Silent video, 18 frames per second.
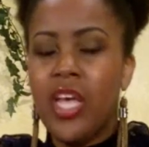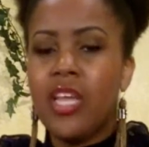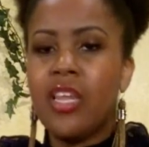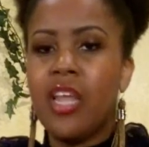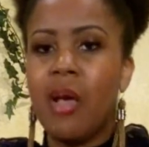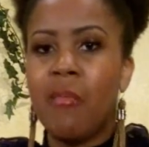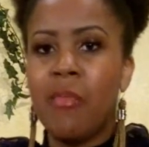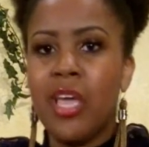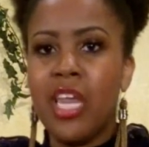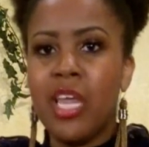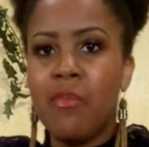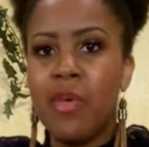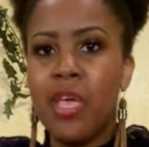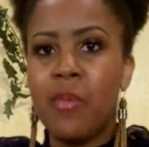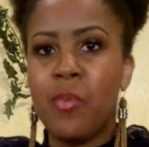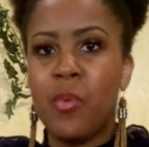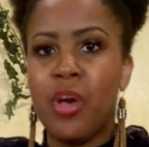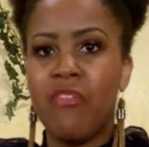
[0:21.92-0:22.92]
Now, many
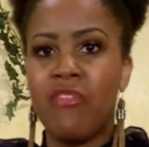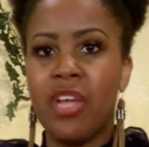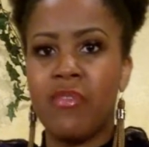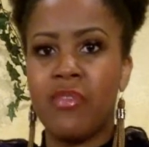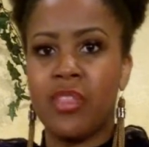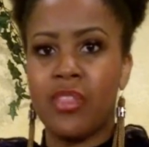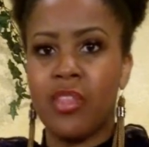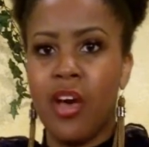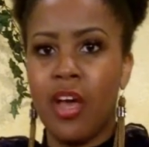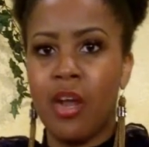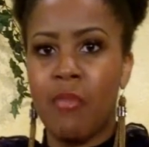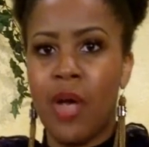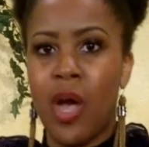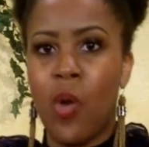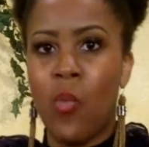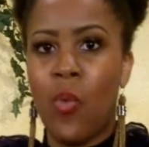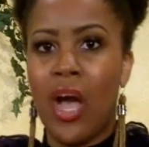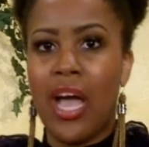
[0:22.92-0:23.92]
people have never thought
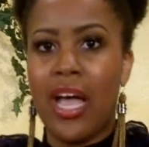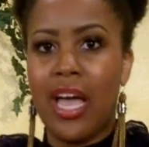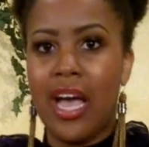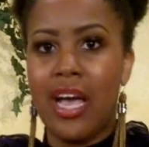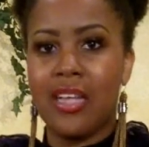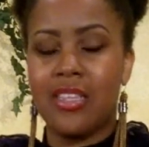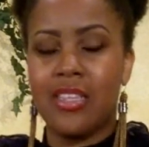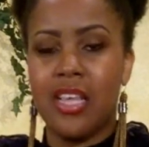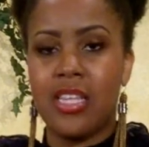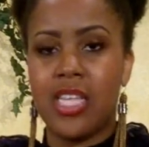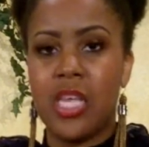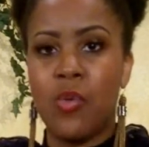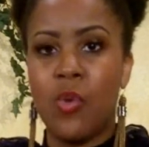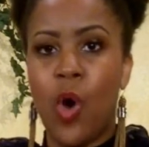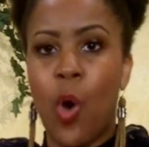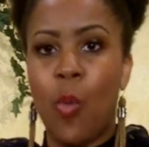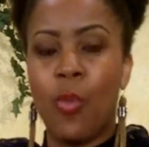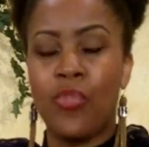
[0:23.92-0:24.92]
about why God says he
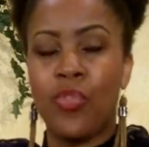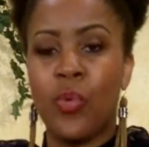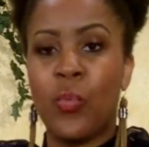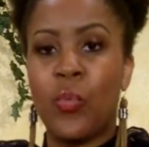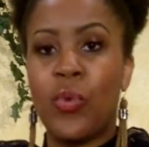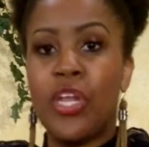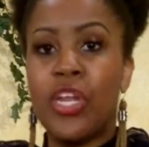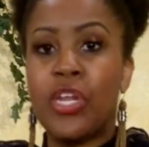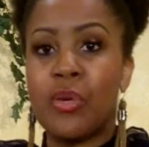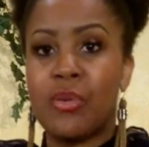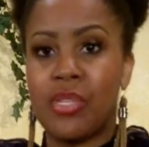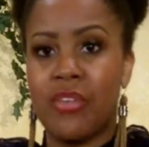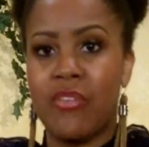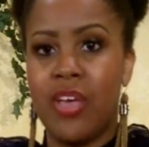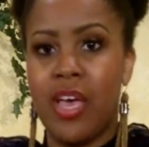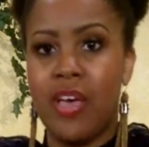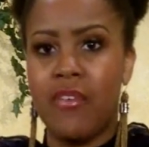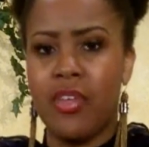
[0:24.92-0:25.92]
will open the windows of
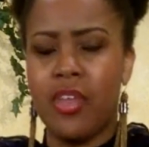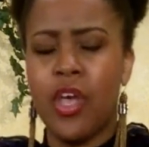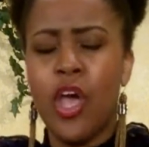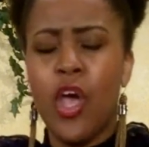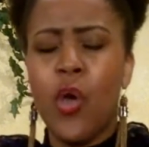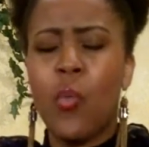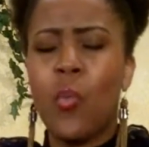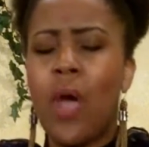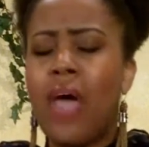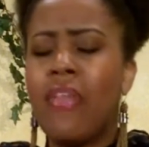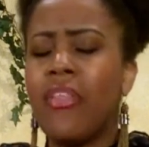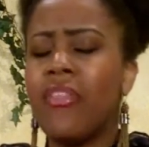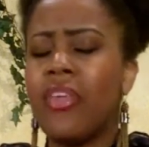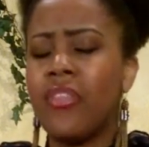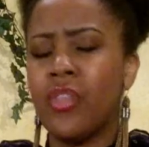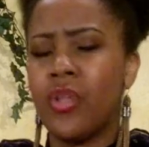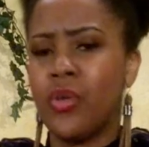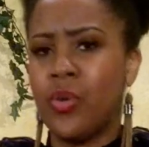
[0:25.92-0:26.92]
heaven rather
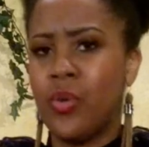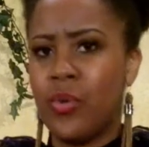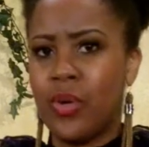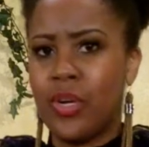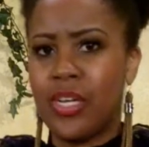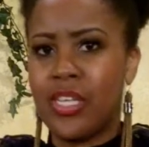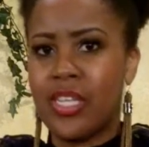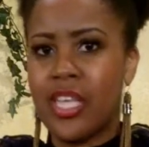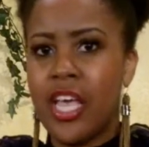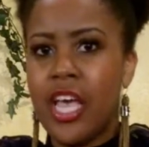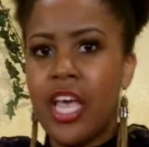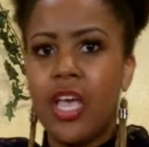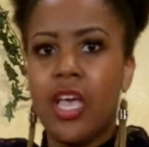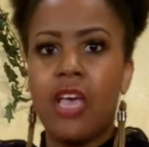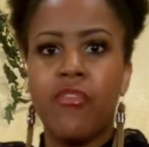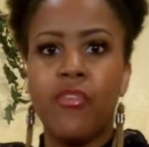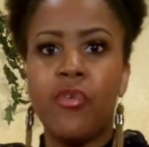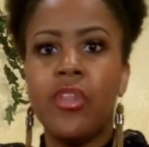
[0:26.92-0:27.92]
than the doors.
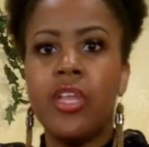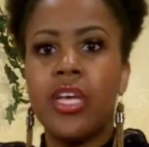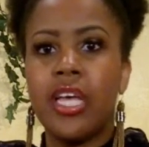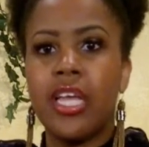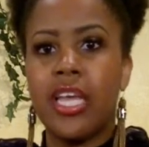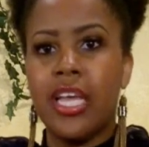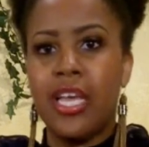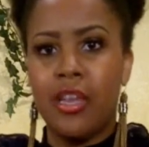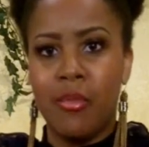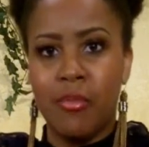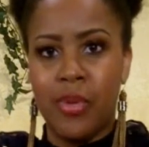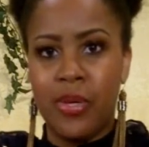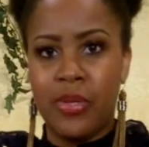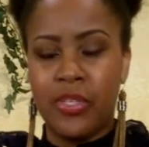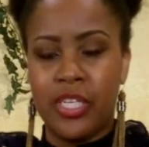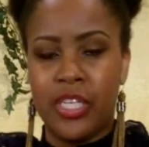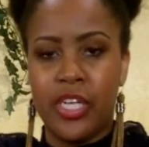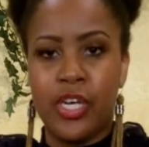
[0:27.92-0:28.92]
If you look at any
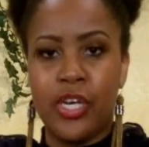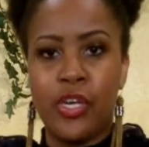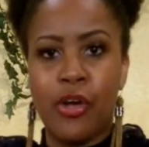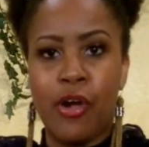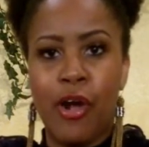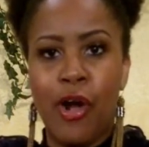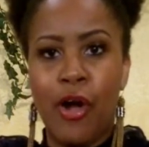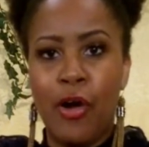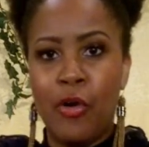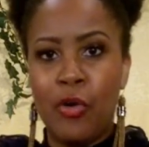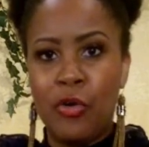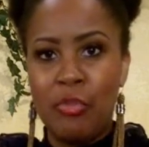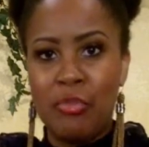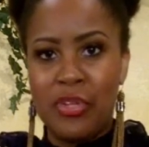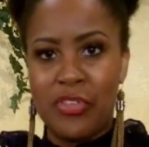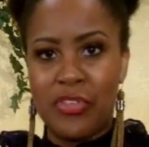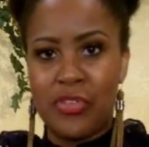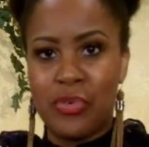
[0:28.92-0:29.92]
building, your home,
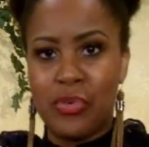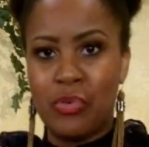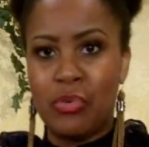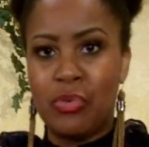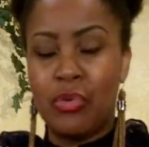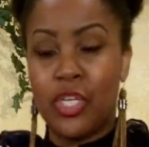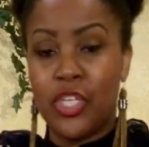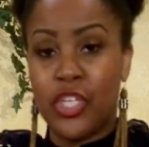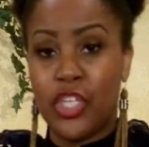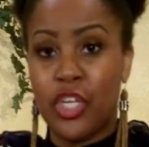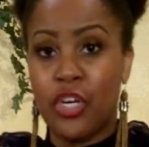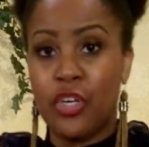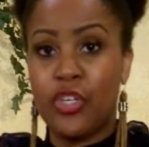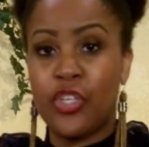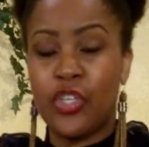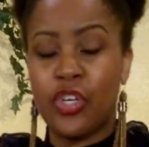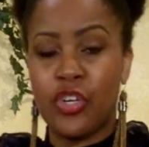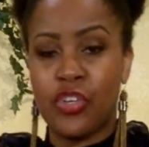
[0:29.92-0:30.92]
a school, a
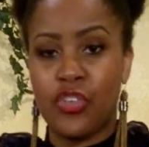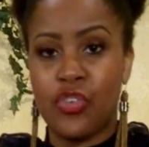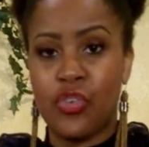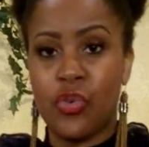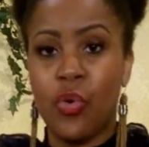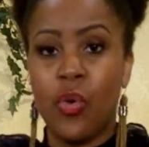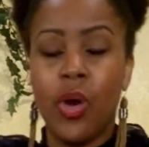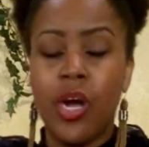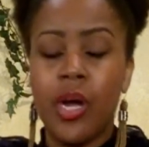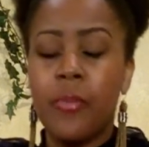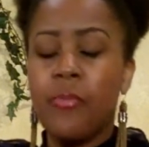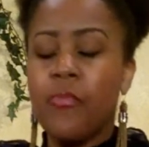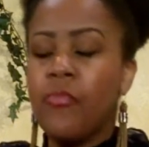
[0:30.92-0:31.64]
church, a store,